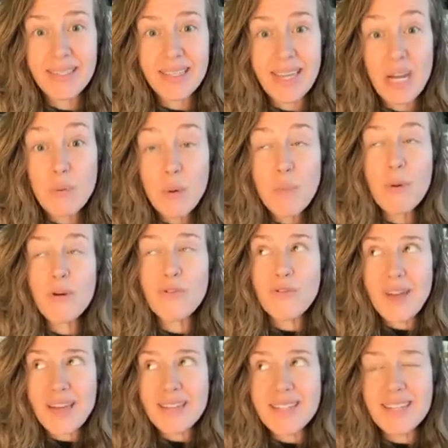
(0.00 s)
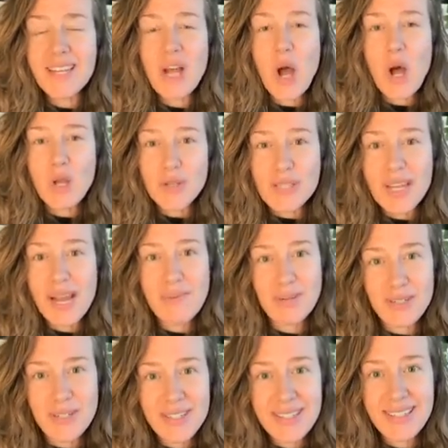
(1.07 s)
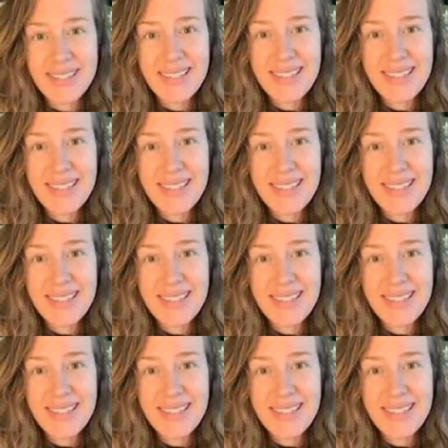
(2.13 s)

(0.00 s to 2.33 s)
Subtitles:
It will prevent Alzheimer's.